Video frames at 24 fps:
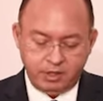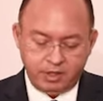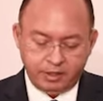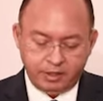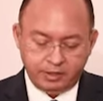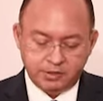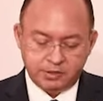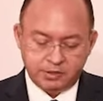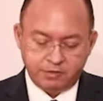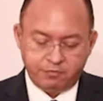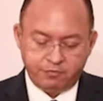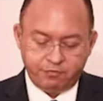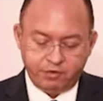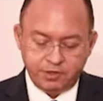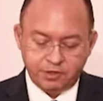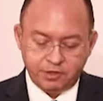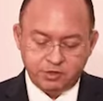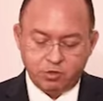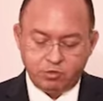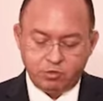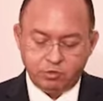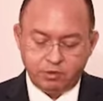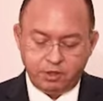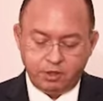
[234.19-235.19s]
And as a first
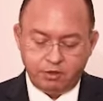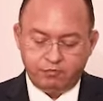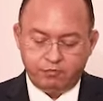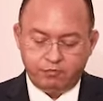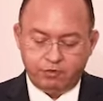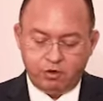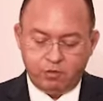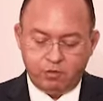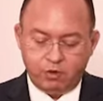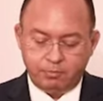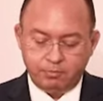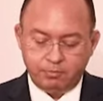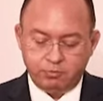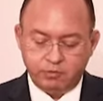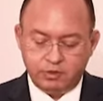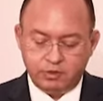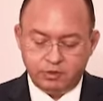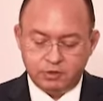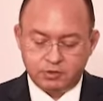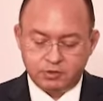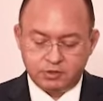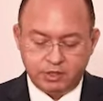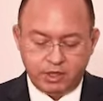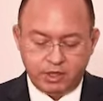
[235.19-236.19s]
concrete follow-up to the
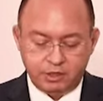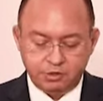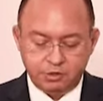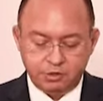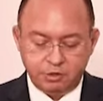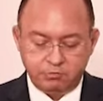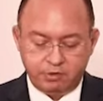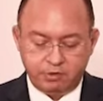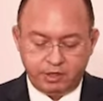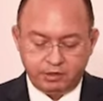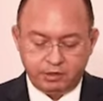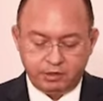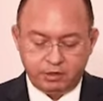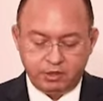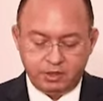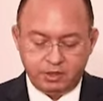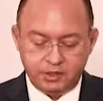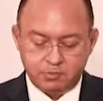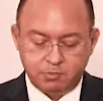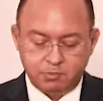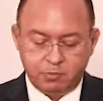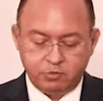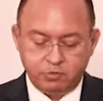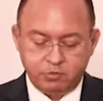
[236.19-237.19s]
discussion we had in
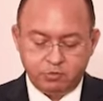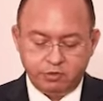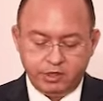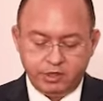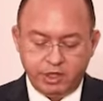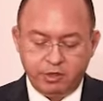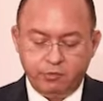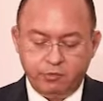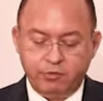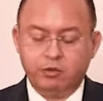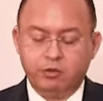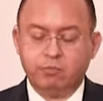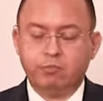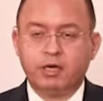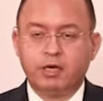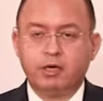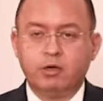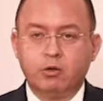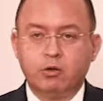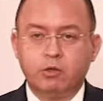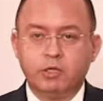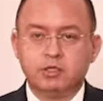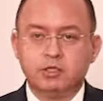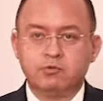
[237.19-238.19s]
Lisbon, together with my
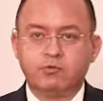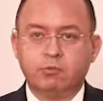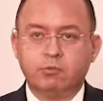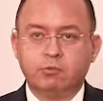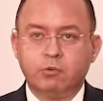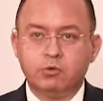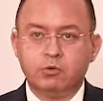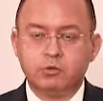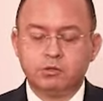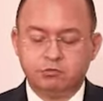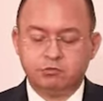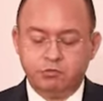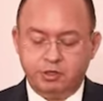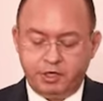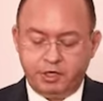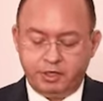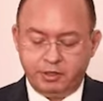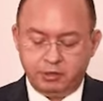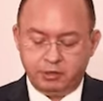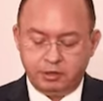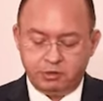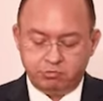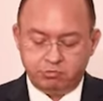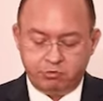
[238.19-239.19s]
colleagues from Austria
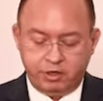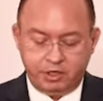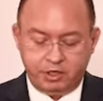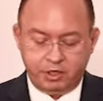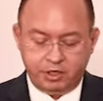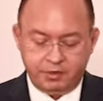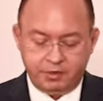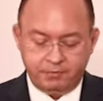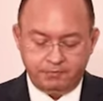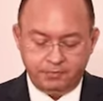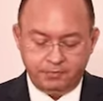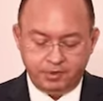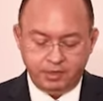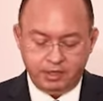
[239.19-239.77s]
and Lithuania,